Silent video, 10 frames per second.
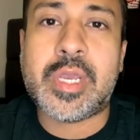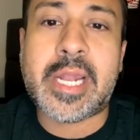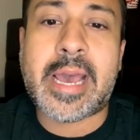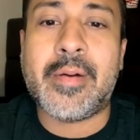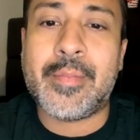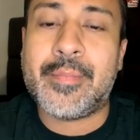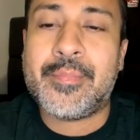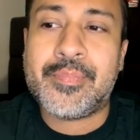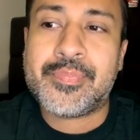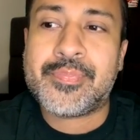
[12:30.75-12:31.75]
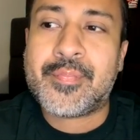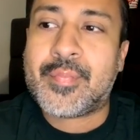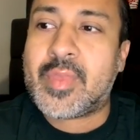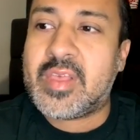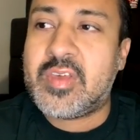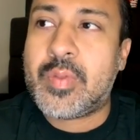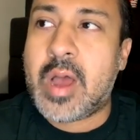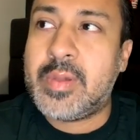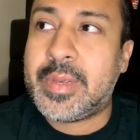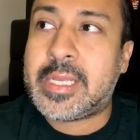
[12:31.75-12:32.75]
eat out. They'll
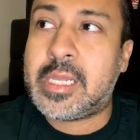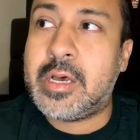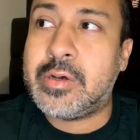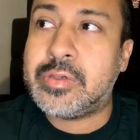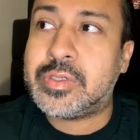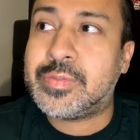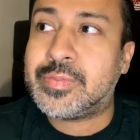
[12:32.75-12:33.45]
probably be closed.